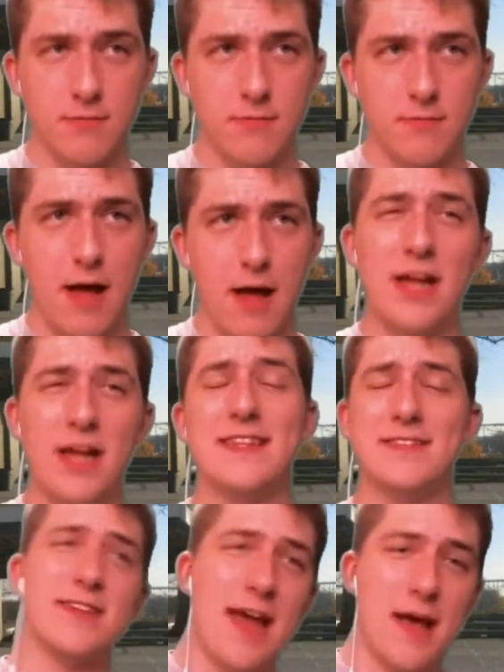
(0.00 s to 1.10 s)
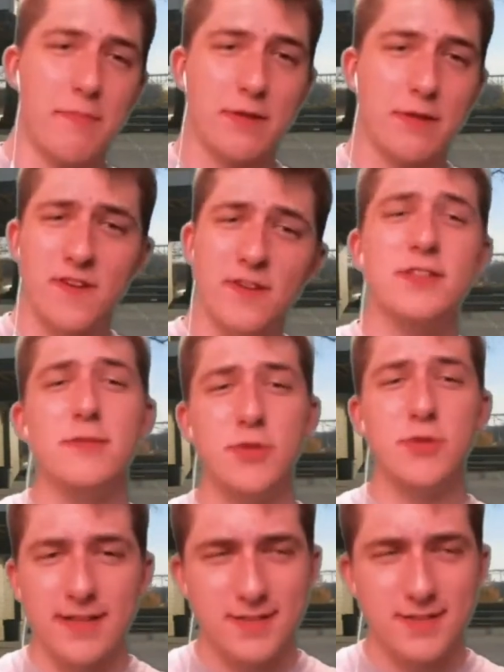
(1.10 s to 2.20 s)
I'm not saying this is going to happen. There's some
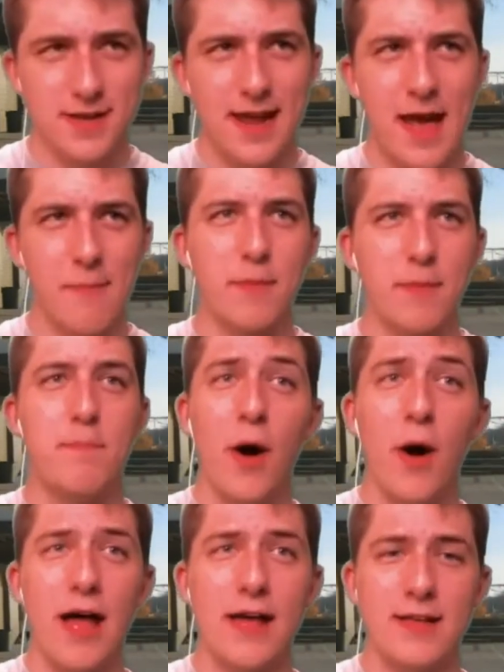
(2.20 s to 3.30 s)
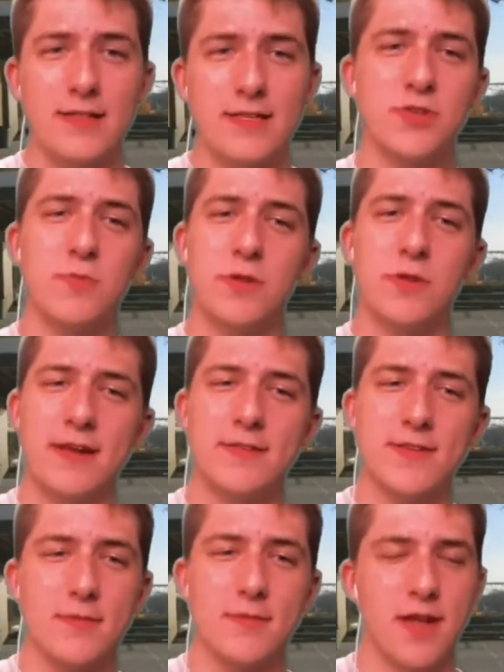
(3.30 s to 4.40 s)
chance this is going to happen, but this is where the
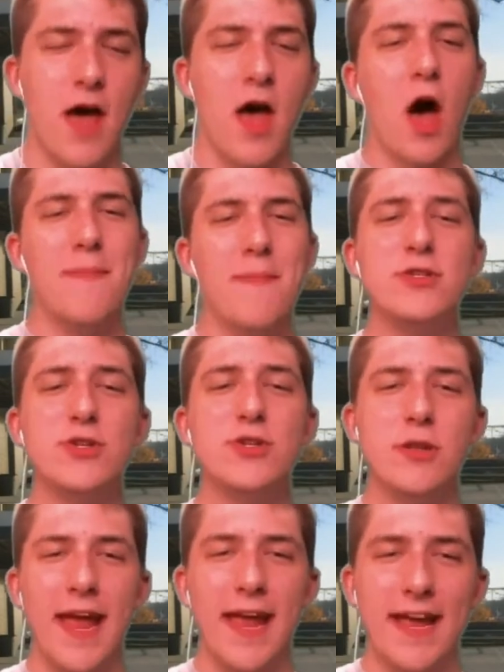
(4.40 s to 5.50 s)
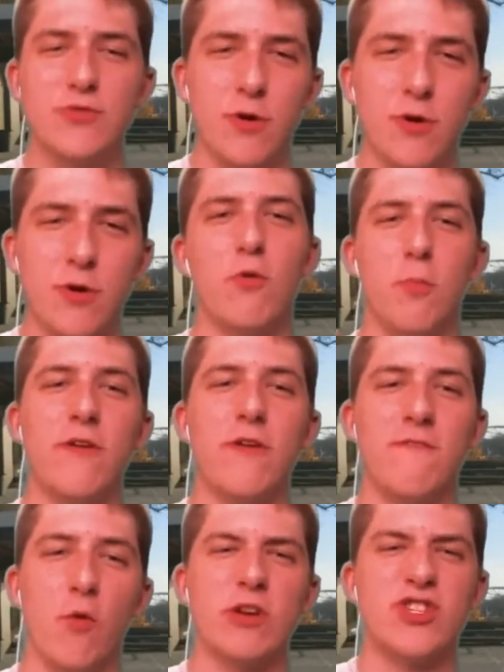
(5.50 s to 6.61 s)
downside comes in. Imagine Android
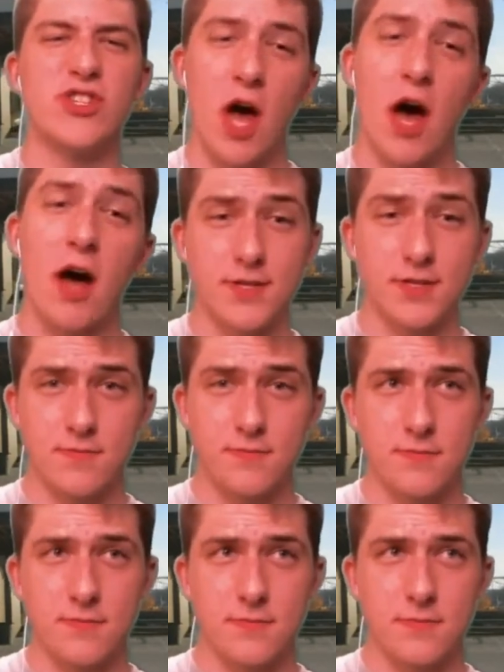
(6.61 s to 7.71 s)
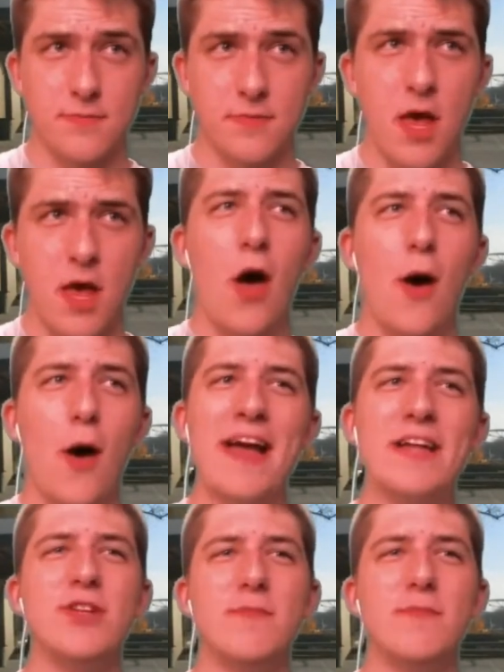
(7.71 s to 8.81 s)
4.4 sucks.
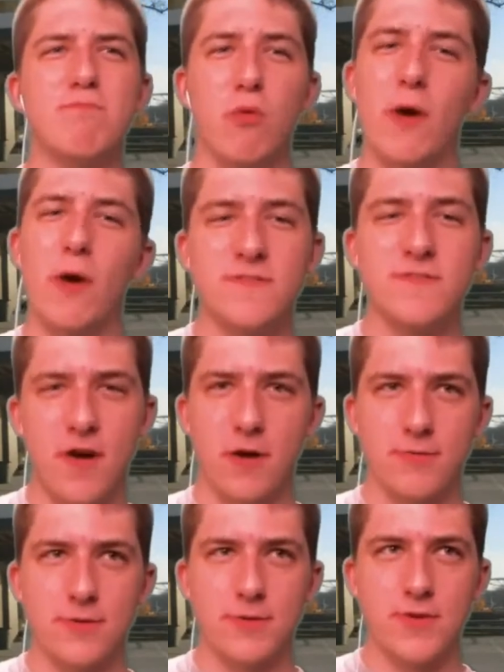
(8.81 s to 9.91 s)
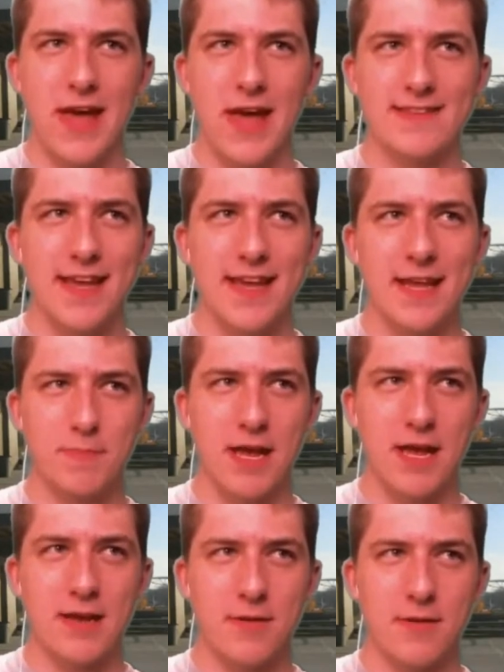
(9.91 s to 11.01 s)
Imagine it bricks phones as they get
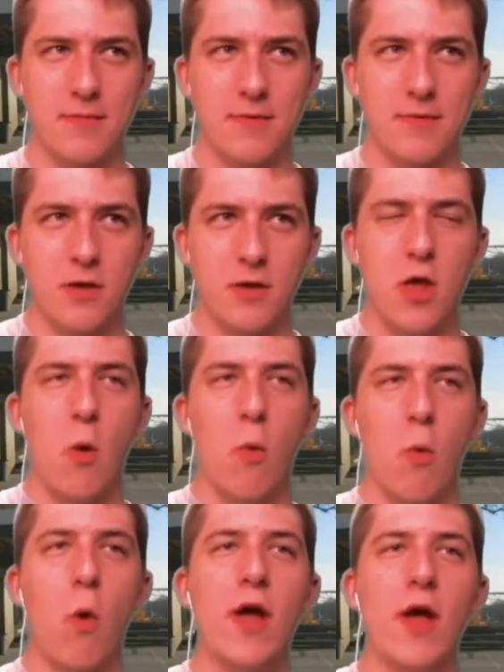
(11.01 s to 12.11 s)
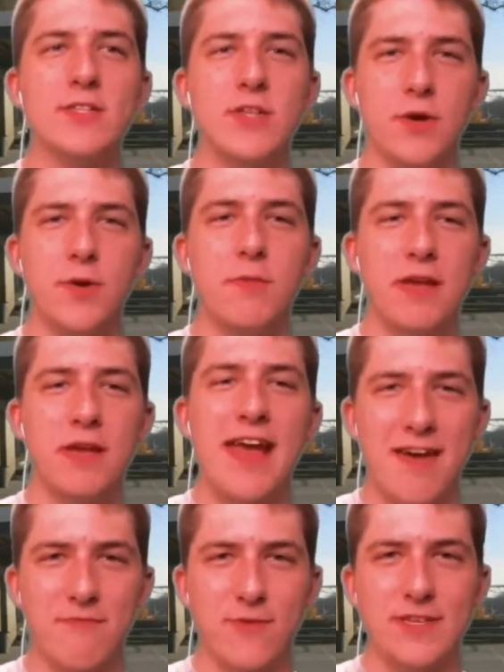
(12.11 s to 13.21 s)
updated. What is going to be
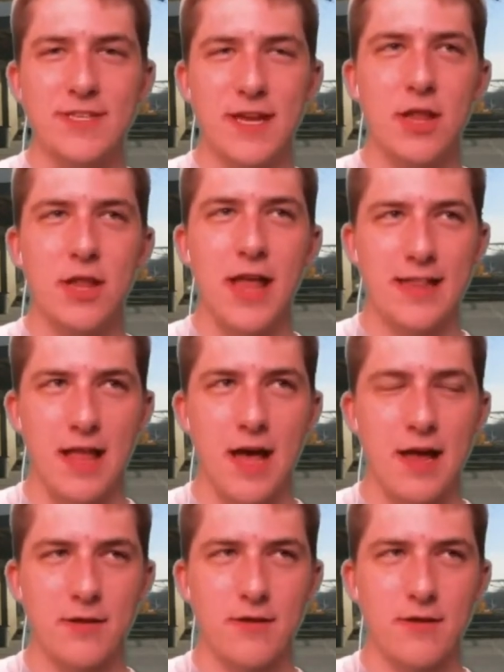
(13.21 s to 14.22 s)
every single headline?